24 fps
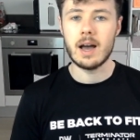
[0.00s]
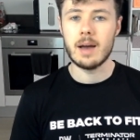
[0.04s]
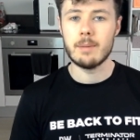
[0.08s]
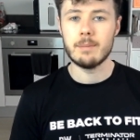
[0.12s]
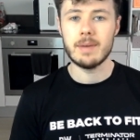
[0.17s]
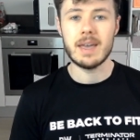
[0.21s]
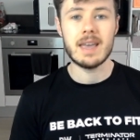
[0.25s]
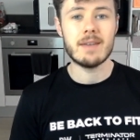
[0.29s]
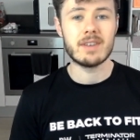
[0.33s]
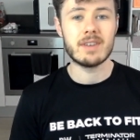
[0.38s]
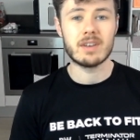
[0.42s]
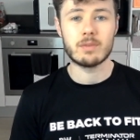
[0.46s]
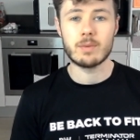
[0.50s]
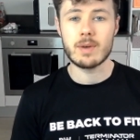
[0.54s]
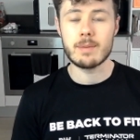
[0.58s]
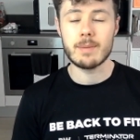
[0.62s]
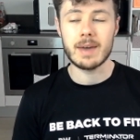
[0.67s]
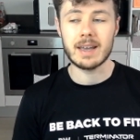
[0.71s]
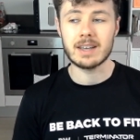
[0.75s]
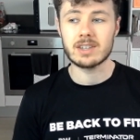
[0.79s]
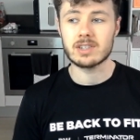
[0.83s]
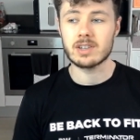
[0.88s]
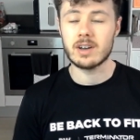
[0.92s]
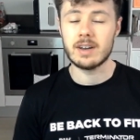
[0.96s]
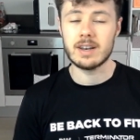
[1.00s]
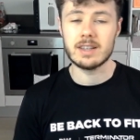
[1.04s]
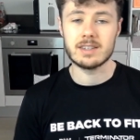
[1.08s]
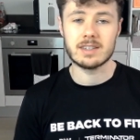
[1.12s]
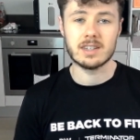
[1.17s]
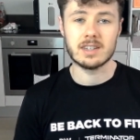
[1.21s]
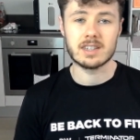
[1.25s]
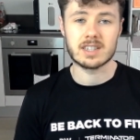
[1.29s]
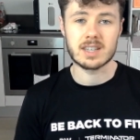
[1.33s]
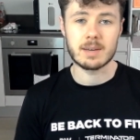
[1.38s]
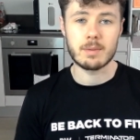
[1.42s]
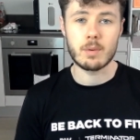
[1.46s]
Even if we make signings in
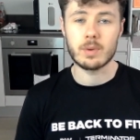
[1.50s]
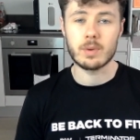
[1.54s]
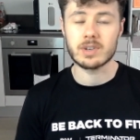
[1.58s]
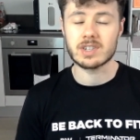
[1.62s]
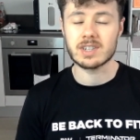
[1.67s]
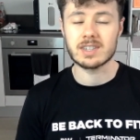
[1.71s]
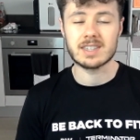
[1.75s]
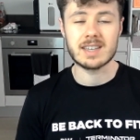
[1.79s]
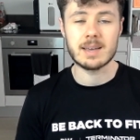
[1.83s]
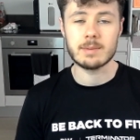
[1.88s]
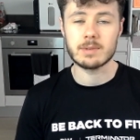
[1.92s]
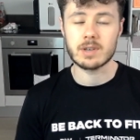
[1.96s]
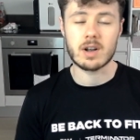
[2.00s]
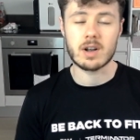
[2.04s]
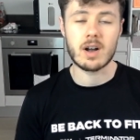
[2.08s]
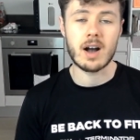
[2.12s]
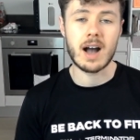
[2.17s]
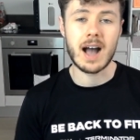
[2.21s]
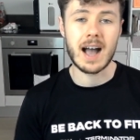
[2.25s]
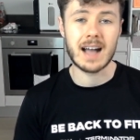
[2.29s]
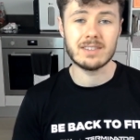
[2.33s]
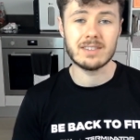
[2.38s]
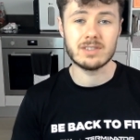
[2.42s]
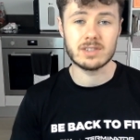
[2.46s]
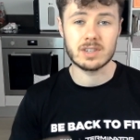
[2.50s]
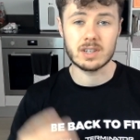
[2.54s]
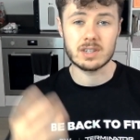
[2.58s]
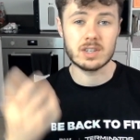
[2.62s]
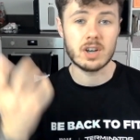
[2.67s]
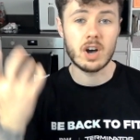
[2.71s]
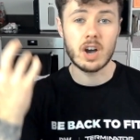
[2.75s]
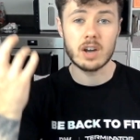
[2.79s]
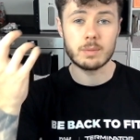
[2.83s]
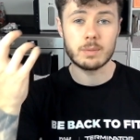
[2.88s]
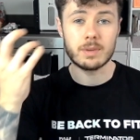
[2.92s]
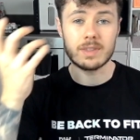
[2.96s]
the summer, which it seems like our hands are
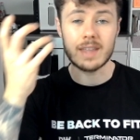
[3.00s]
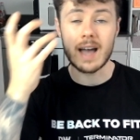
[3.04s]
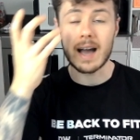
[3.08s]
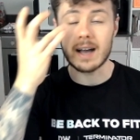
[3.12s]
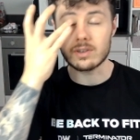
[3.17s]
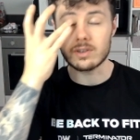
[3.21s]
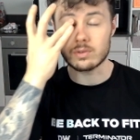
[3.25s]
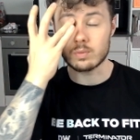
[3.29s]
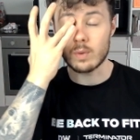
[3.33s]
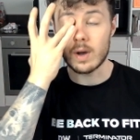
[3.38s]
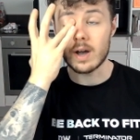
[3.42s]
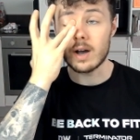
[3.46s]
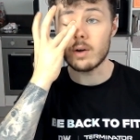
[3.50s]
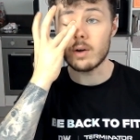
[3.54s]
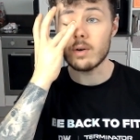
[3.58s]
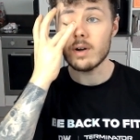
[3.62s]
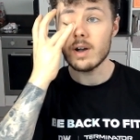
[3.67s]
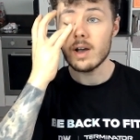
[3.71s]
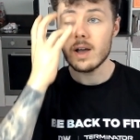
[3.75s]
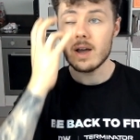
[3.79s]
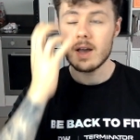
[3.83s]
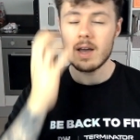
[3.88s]
tied with that as well.